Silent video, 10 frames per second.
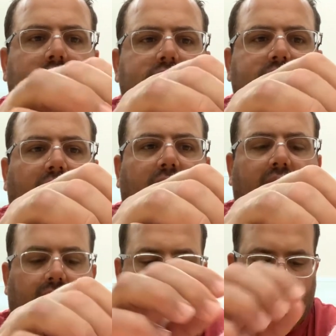
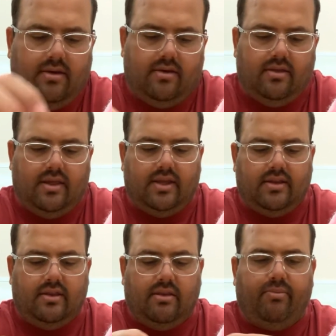tag, the
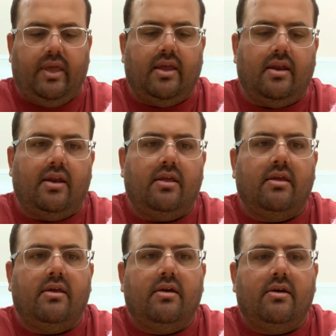pin,
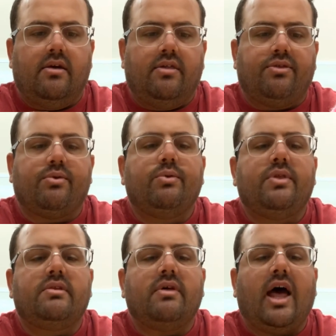through the
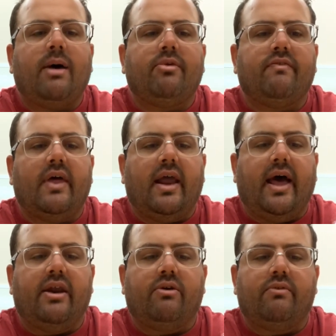top of that. I
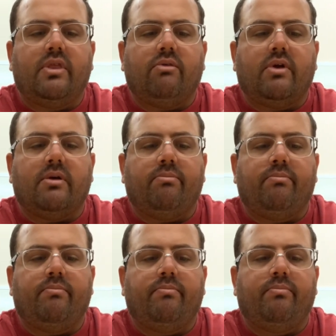don't really want to
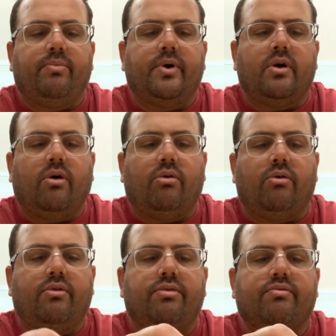put a
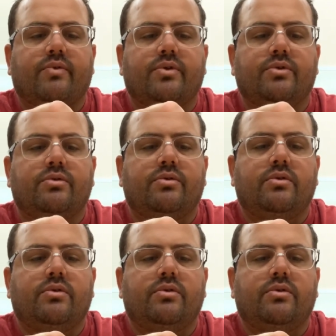hole through